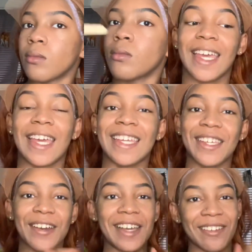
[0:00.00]
And
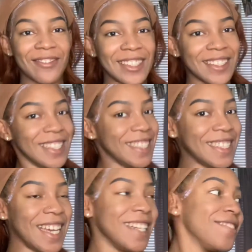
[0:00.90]
y'all, I'm so
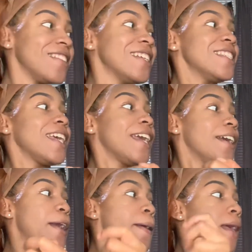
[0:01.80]
excited for this
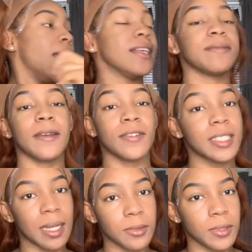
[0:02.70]
hair. It's my first
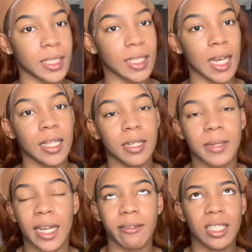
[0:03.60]
time doing this color, but
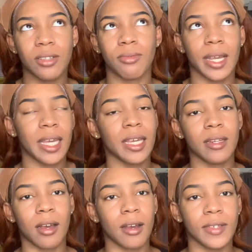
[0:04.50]
I did red.
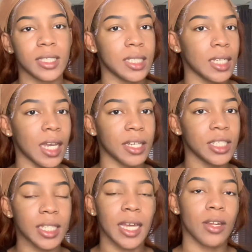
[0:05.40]
Obviously, I just
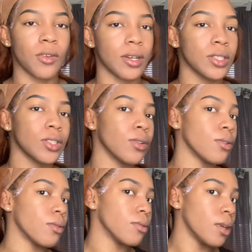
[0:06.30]
had it on,
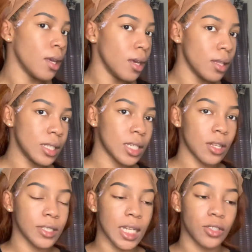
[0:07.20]
so this
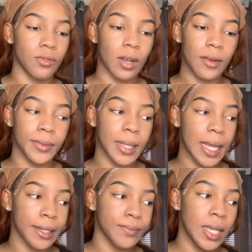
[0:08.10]
color's not too far from
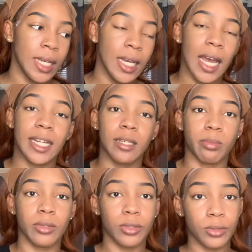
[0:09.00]
that. I did
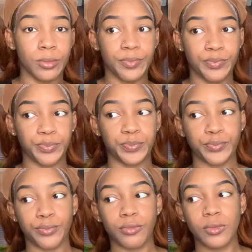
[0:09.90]
blue.
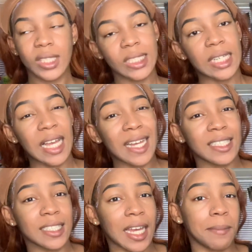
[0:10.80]
I
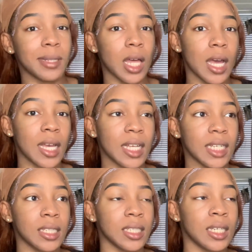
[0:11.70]
did like blonde,